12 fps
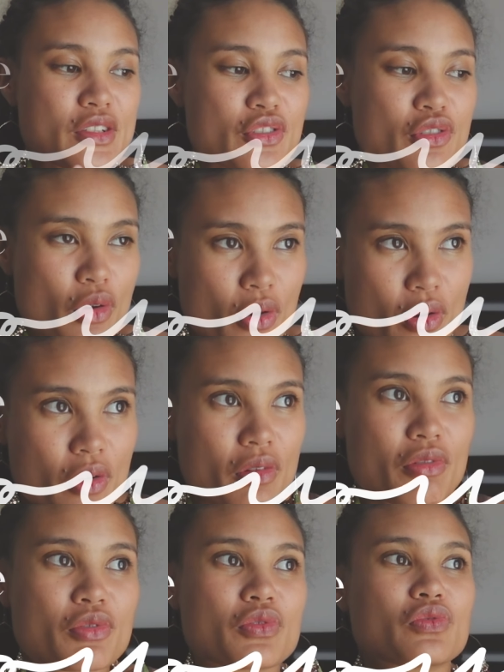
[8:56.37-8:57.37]

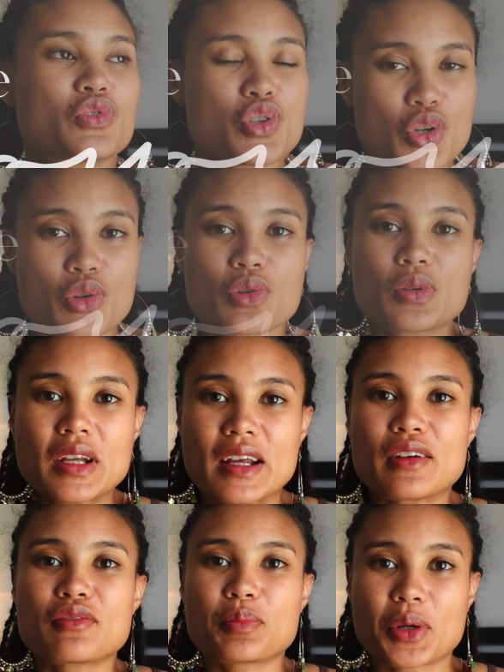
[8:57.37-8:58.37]
soul to
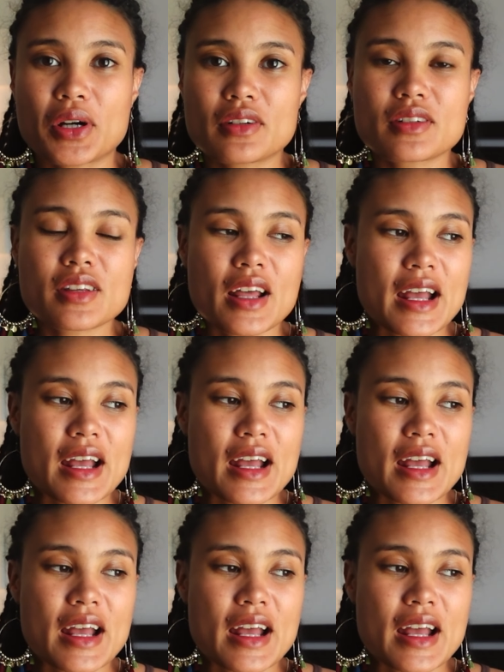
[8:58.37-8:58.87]
give birth?